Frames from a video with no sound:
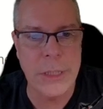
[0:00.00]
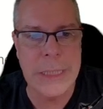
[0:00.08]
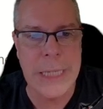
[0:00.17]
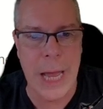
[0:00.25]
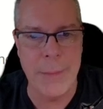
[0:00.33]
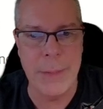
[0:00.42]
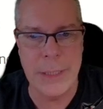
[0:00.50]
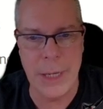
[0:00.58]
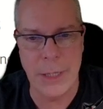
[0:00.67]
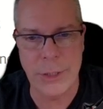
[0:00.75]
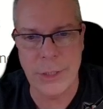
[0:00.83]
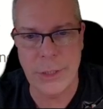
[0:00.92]
diamond
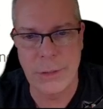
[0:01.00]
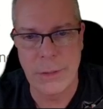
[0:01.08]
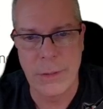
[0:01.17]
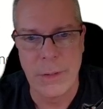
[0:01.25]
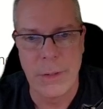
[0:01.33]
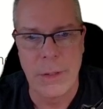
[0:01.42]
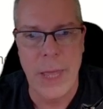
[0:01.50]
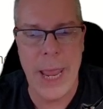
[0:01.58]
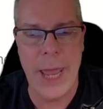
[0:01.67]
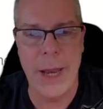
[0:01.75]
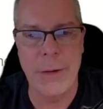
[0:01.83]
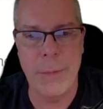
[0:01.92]
dust
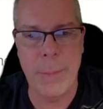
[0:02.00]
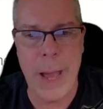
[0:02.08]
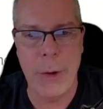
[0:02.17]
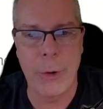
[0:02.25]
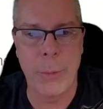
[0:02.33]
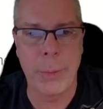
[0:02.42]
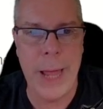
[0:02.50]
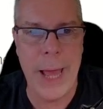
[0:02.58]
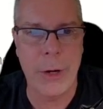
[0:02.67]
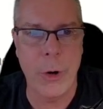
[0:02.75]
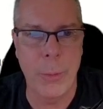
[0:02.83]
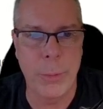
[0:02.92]
and powdered
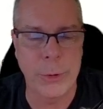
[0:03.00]
black opal.